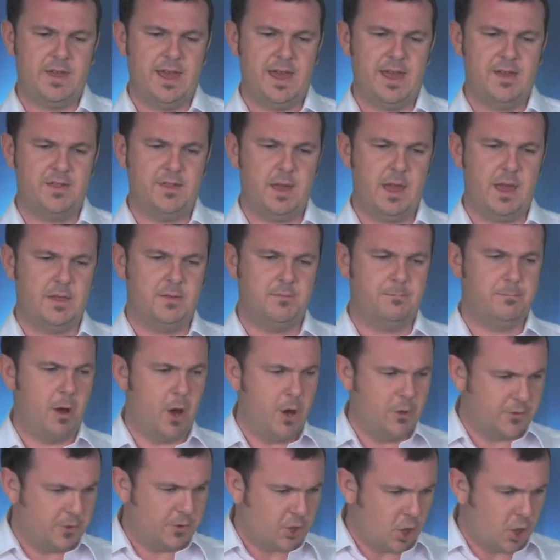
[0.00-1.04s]
as
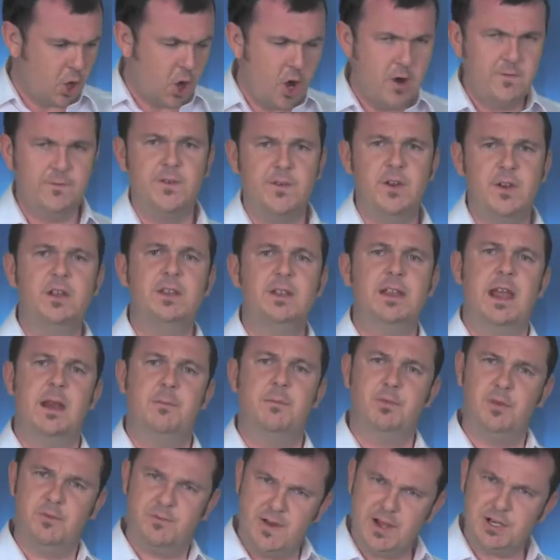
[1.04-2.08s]
both confident and
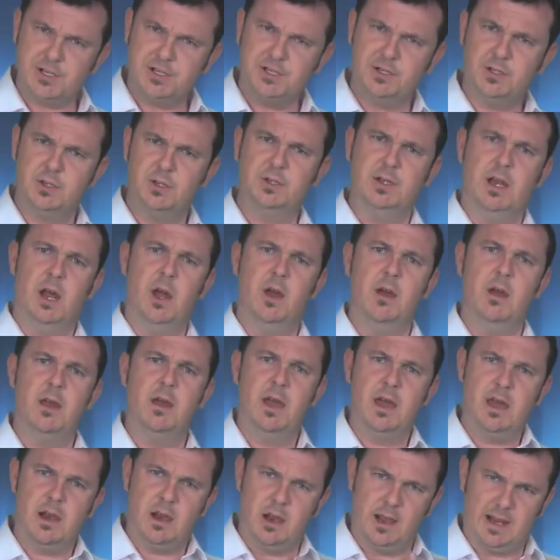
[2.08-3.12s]
professional,
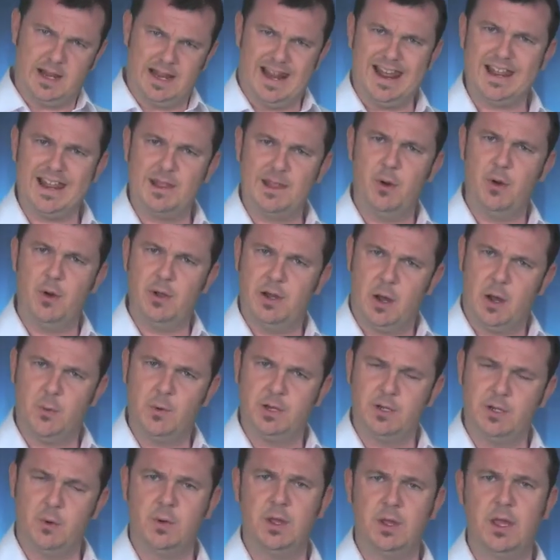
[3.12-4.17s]
like an expert, you know what
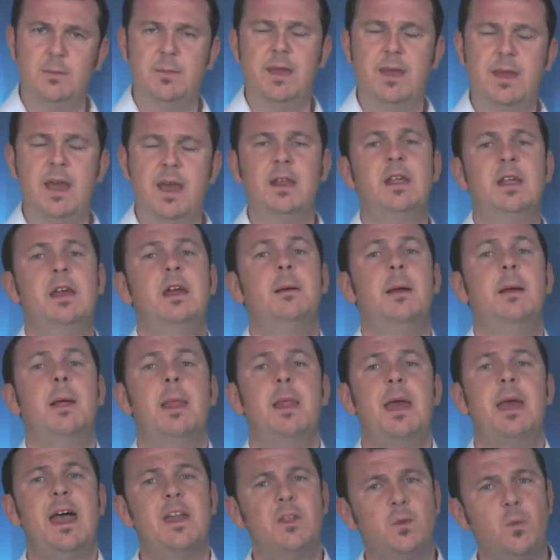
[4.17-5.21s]
you're talking about,
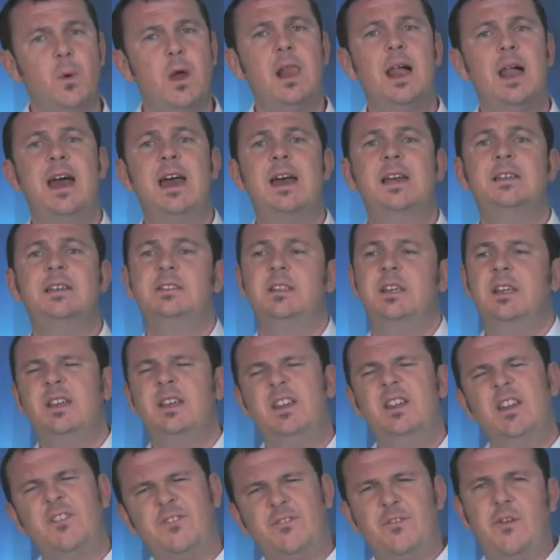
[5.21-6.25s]
as well as
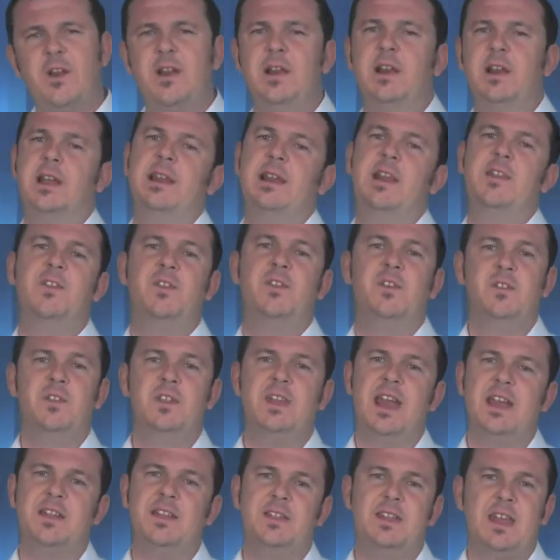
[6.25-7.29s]
friendly and
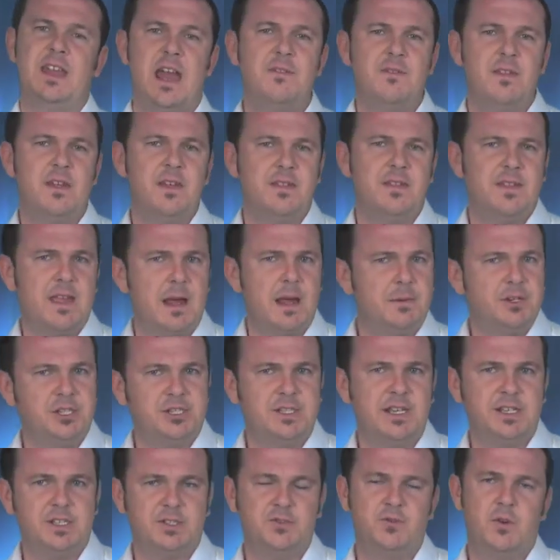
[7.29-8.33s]
enthusiastic. Establish
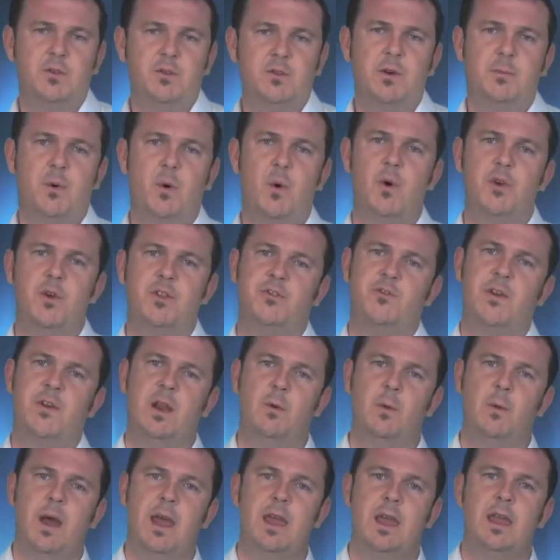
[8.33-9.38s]
that strong rapport straight
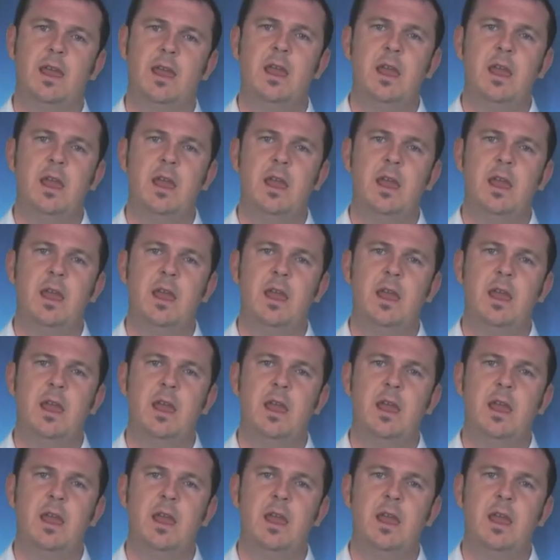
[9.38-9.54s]
away.